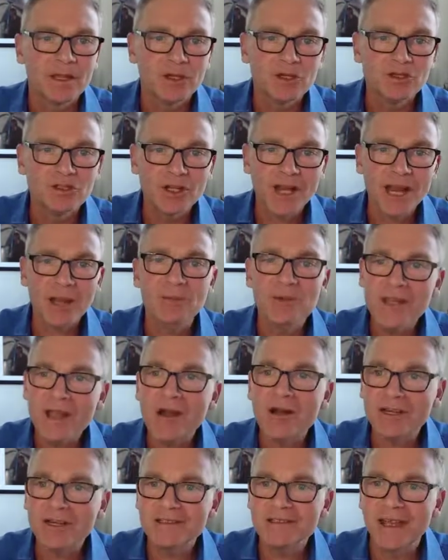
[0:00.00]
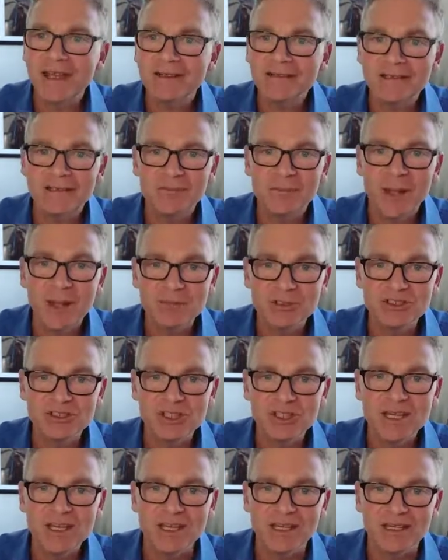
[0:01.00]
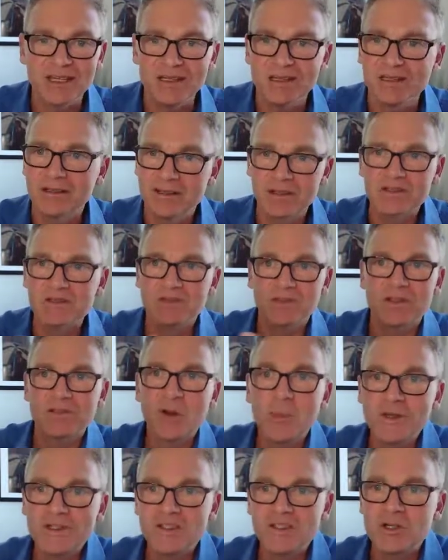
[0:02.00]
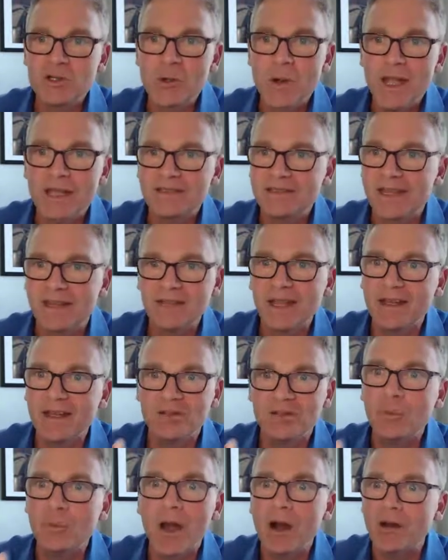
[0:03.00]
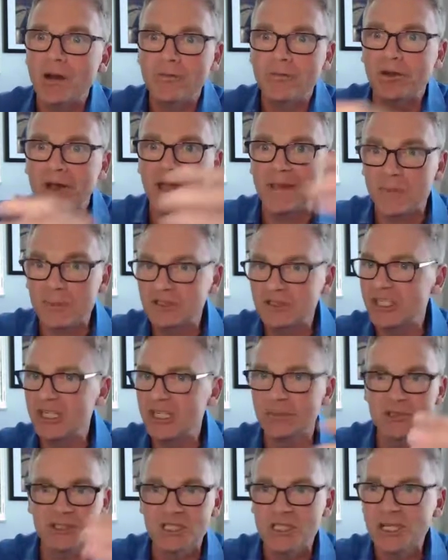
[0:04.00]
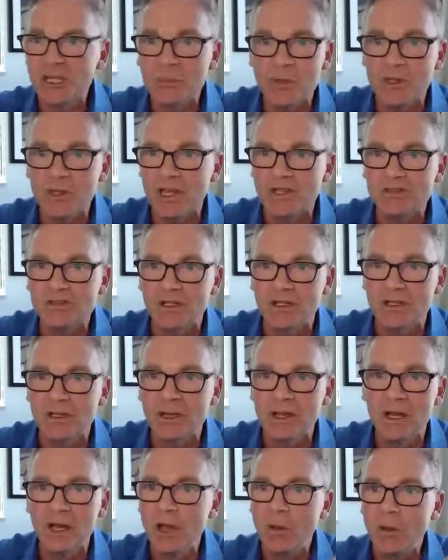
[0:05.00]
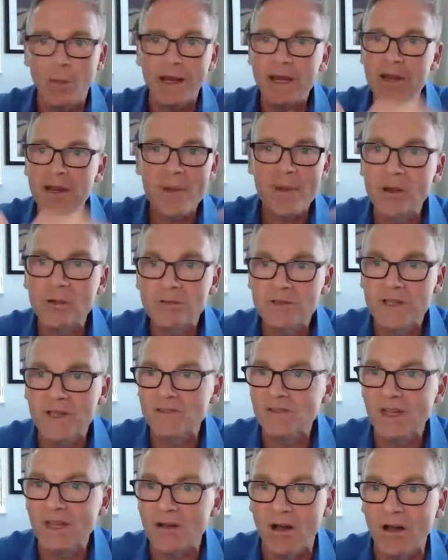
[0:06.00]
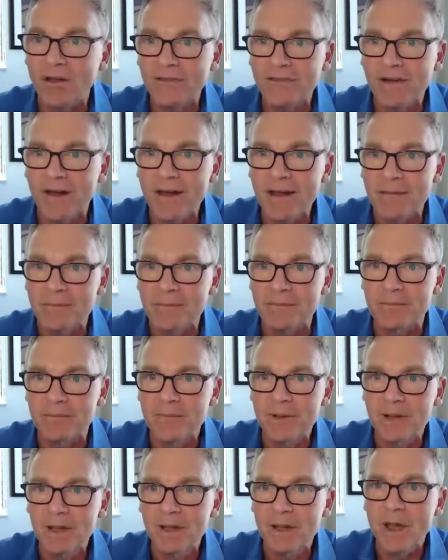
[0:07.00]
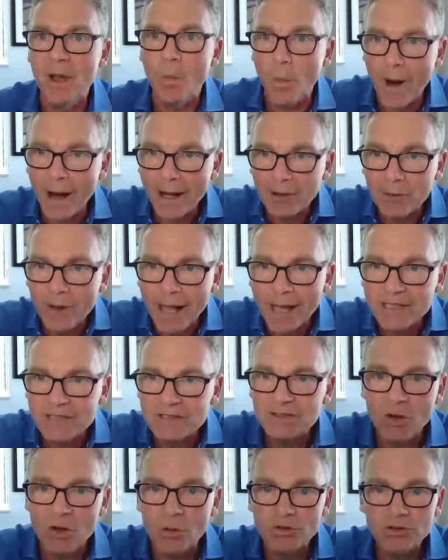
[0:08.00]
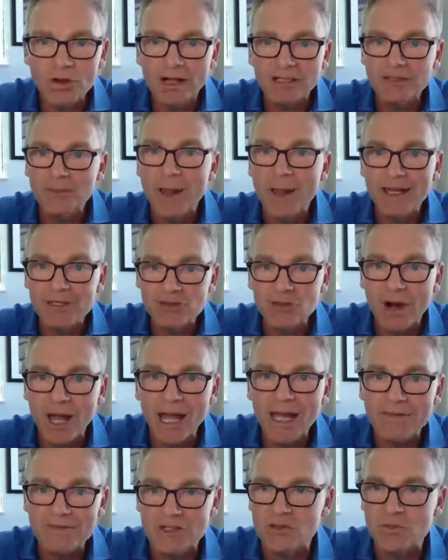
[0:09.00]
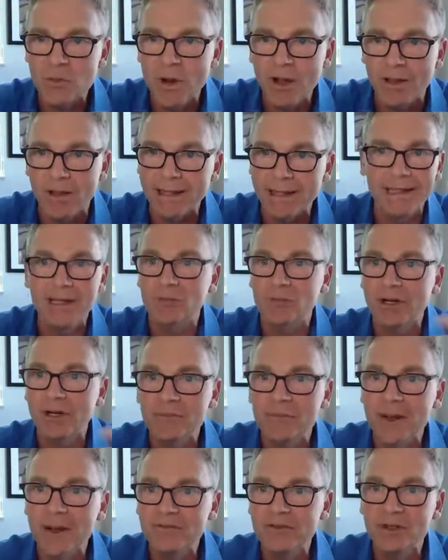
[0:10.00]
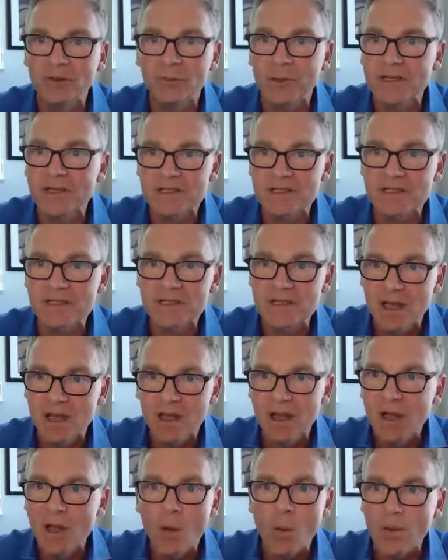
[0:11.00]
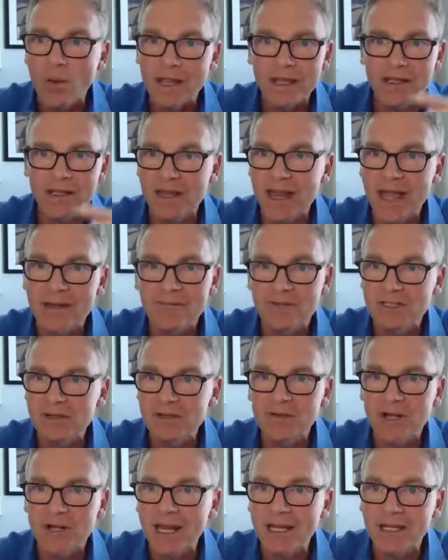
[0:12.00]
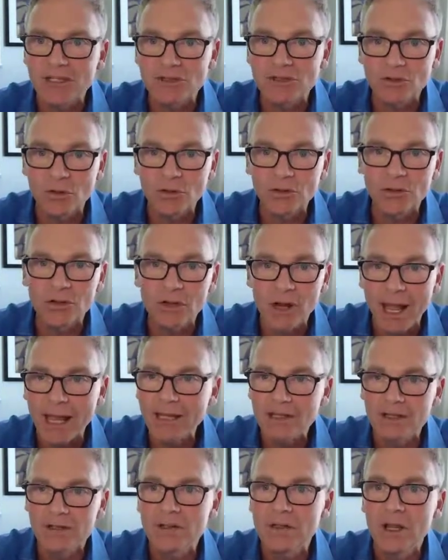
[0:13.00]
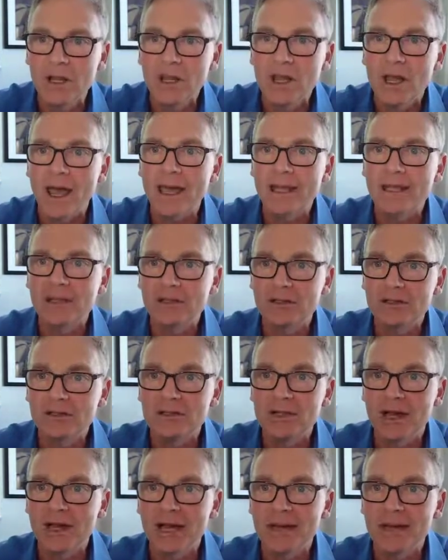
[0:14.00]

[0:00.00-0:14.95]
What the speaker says: should I re-architect my machine? This Opc Ua TSN is so powerful on the machine-to-machine communication. Why don't I go TSN all the time? Why don't I just go talk to my drives as well? I can get rid of my field buses, or I could have a different kind of controller. I could